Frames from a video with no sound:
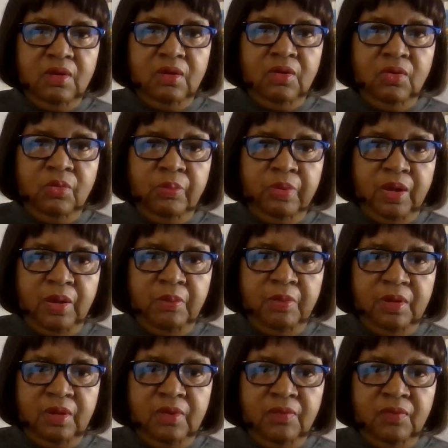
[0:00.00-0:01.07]

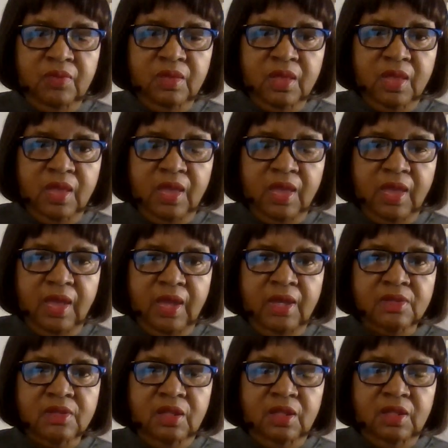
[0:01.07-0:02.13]
Obama
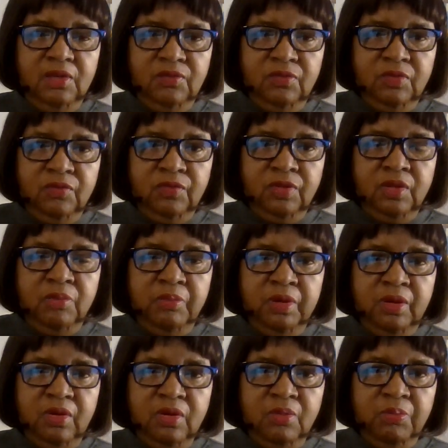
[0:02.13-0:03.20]
had delivered for the
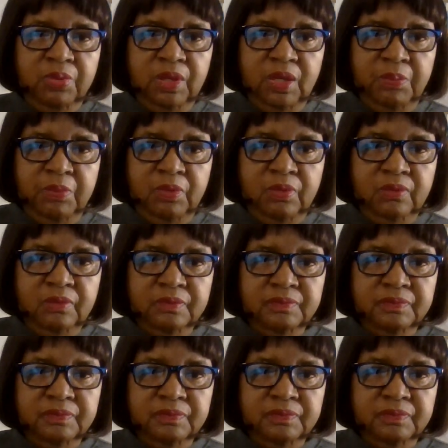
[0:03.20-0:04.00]
American people,